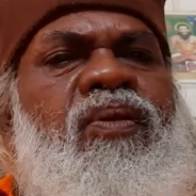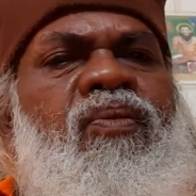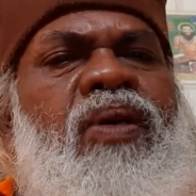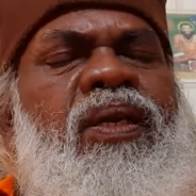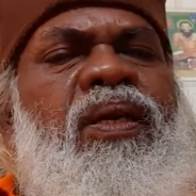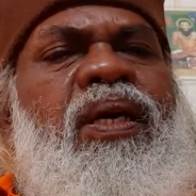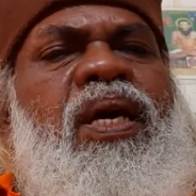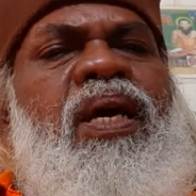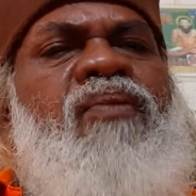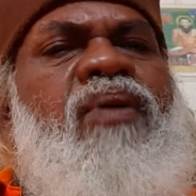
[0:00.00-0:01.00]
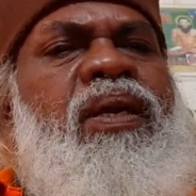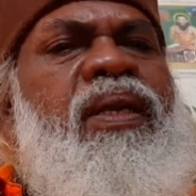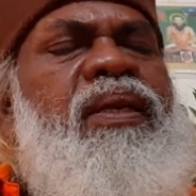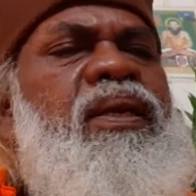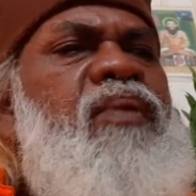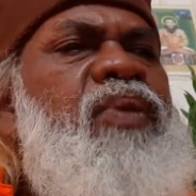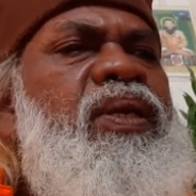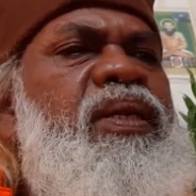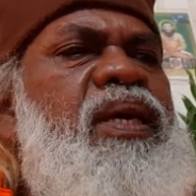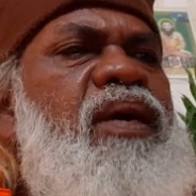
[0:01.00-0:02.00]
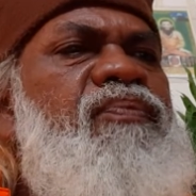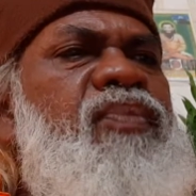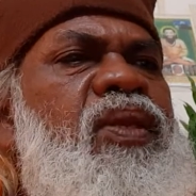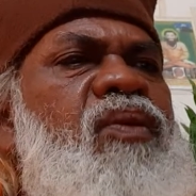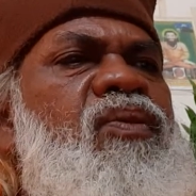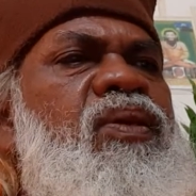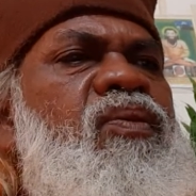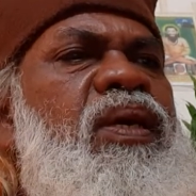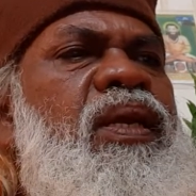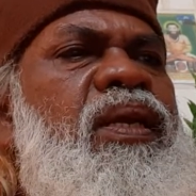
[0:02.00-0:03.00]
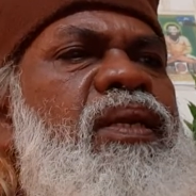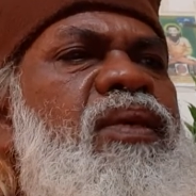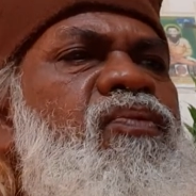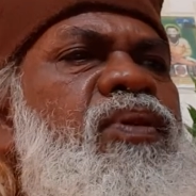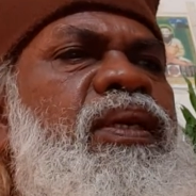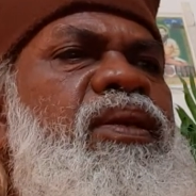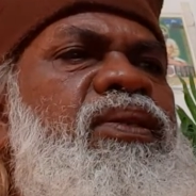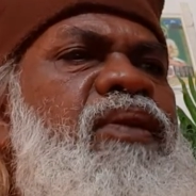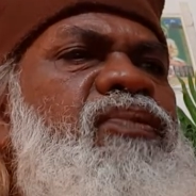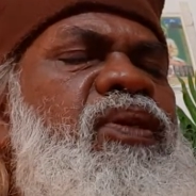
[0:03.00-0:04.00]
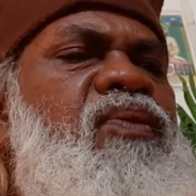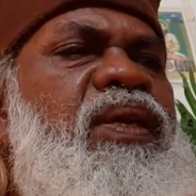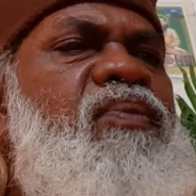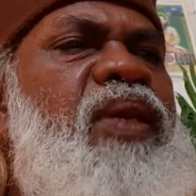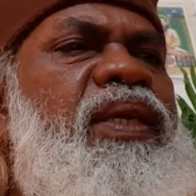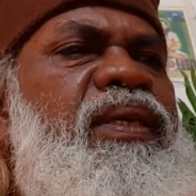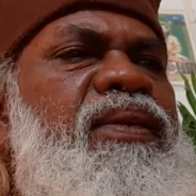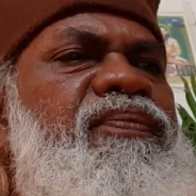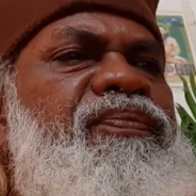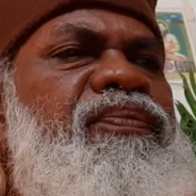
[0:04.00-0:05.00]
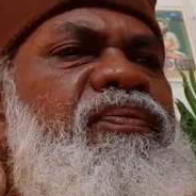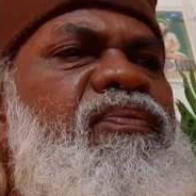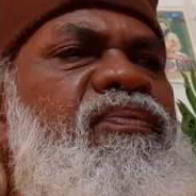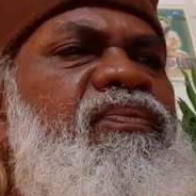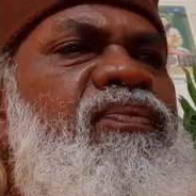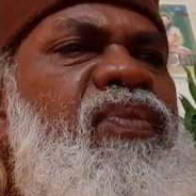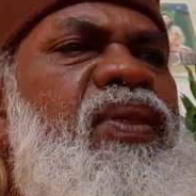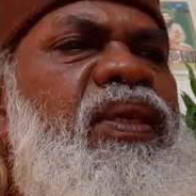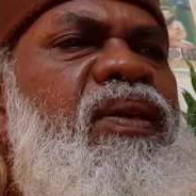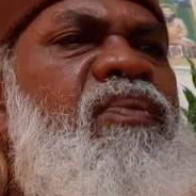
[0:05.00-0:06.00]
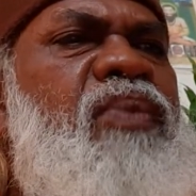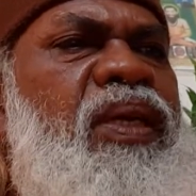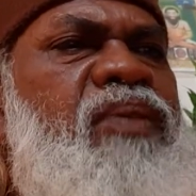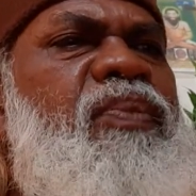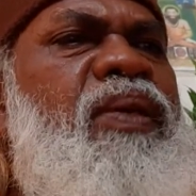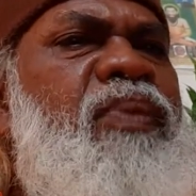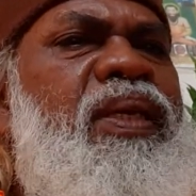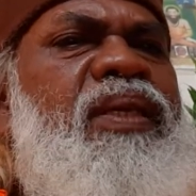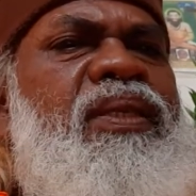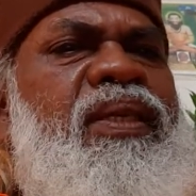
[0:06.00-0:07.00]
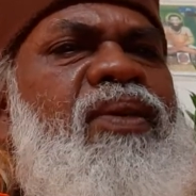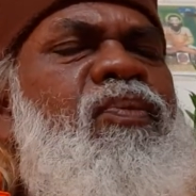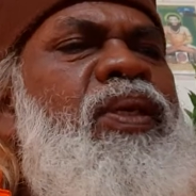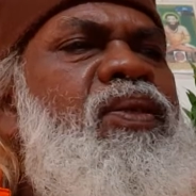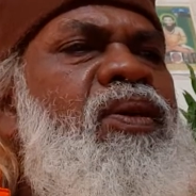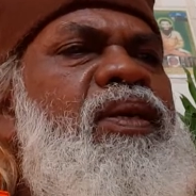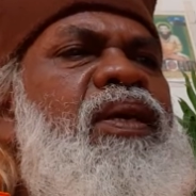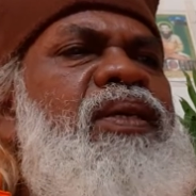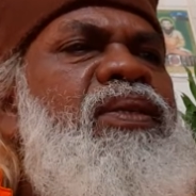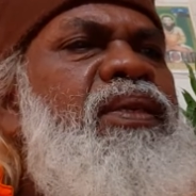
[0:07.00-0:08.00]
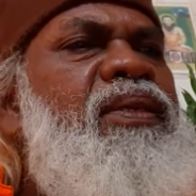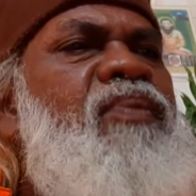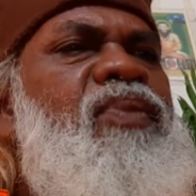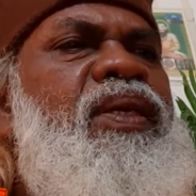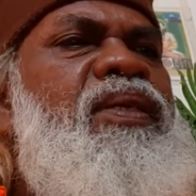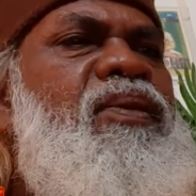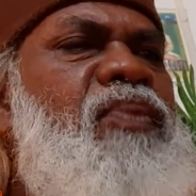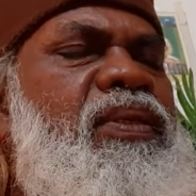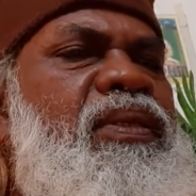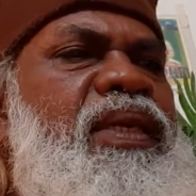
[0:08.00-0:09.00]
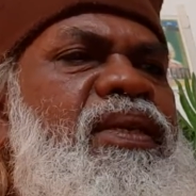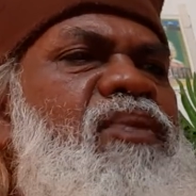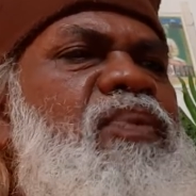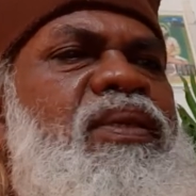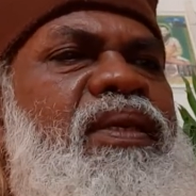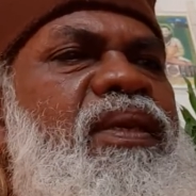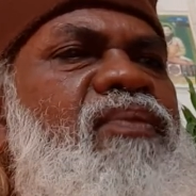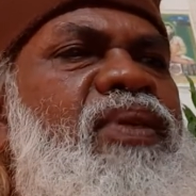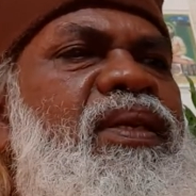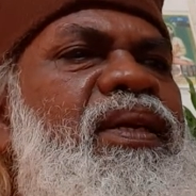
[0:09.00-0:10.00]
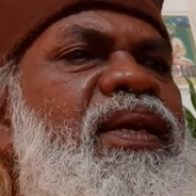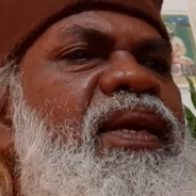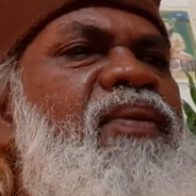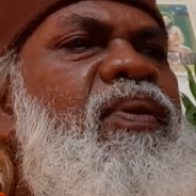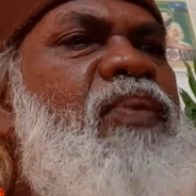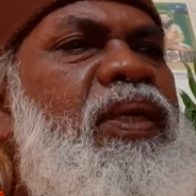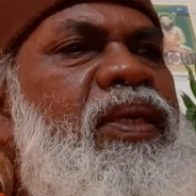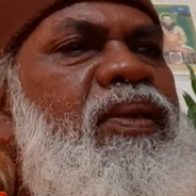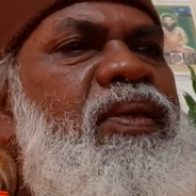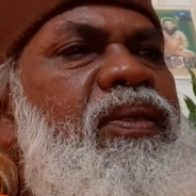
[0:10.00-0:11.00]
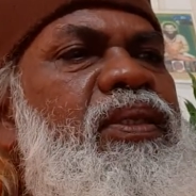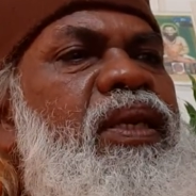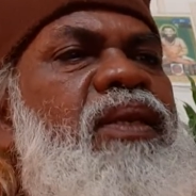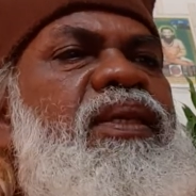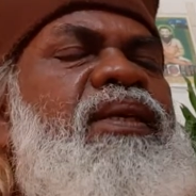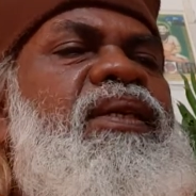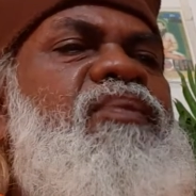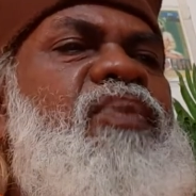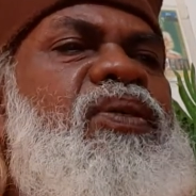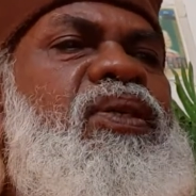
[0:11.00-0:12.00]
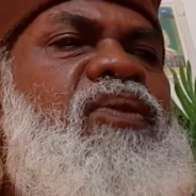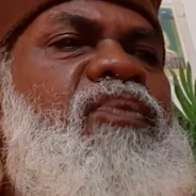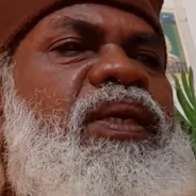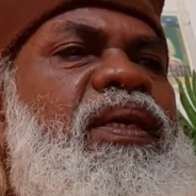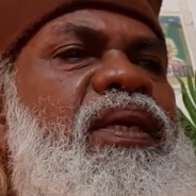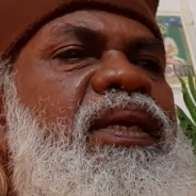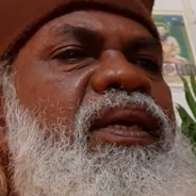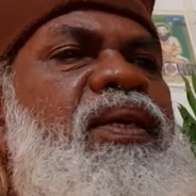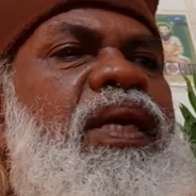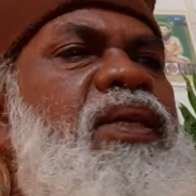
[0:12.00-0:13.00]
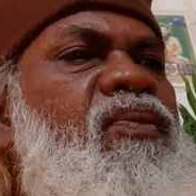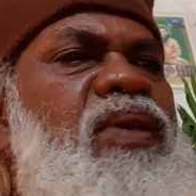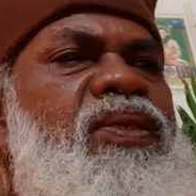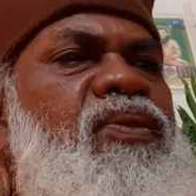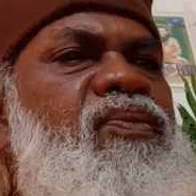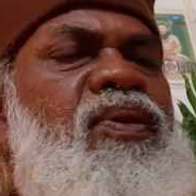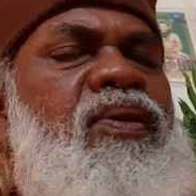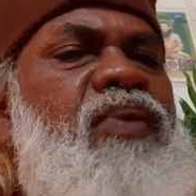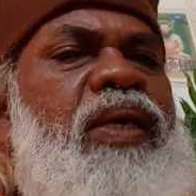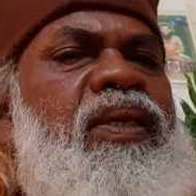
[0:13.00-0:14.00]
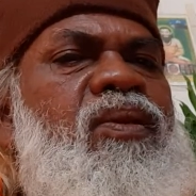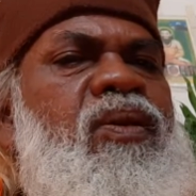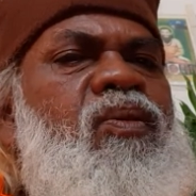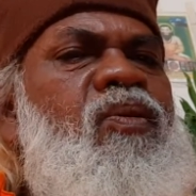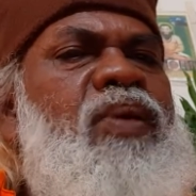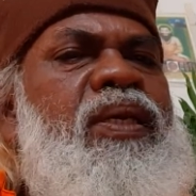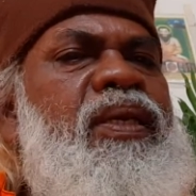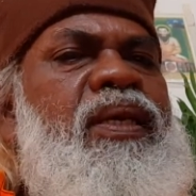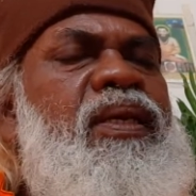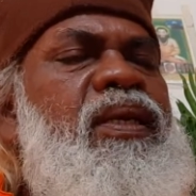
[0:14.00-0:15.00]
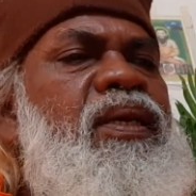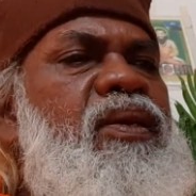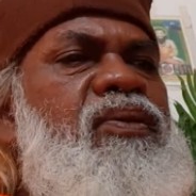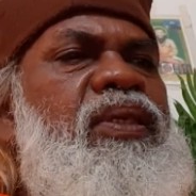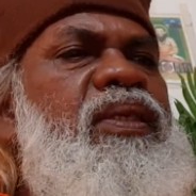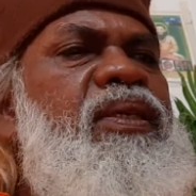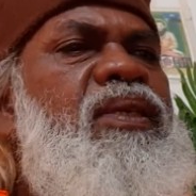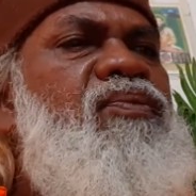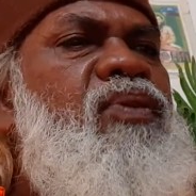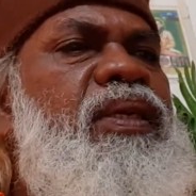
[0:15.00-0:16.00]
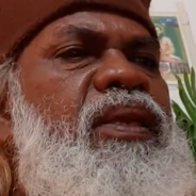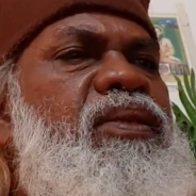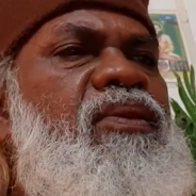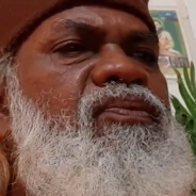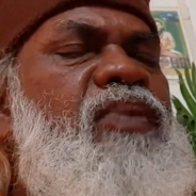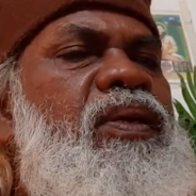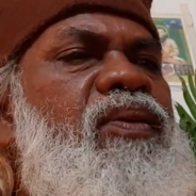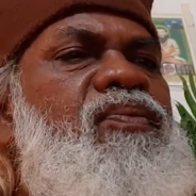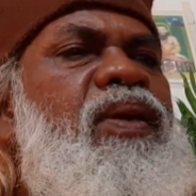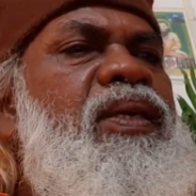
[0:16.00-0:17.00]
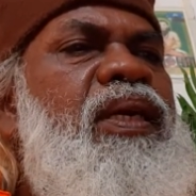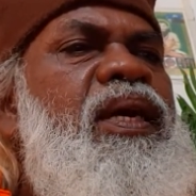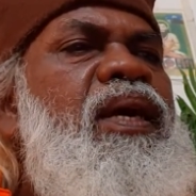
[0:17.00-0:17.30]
were wandering in America. Now you are under the foothills of Thirumantiram. Because maybe I think you might have crossed some 80%, 90% of the, but still the 10% may. Otherwise, if nobody can sit in the foothills of Manav for